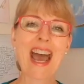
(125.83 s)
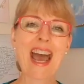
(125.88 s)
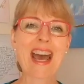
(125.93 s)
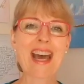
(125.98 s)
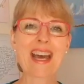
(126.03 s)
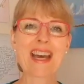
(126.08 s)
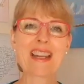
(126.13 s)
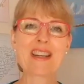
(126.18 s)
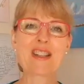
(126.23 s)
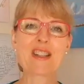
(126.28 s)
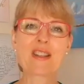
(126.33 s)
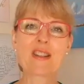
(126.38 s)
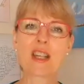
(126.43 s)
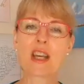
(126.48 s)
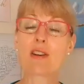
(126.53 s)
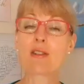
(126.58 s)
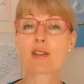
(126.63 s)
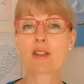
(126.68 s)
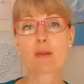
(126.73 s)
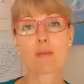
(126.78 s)
And
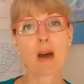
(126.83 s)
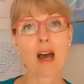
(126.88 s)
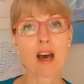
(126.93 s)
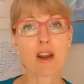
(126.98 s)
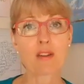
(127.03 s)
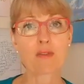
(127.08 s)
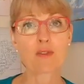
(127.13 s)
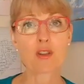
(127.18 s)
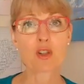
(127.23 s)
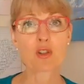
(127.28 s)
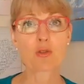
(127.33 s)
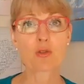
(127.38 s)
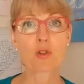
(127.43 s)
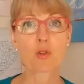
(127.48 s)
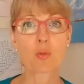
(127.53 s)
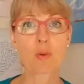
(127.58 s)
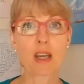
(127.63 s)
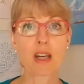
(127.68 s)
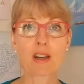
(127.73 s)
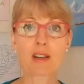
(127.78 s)
there are some artificial
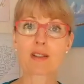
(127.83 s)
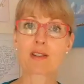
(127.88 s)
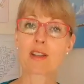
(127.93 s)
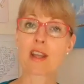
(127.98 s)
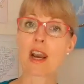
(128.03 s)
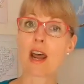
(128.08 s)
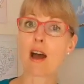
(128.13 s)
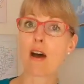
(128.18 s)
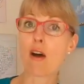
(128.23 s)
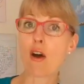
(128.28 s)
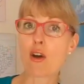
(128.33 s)
sweeteners that are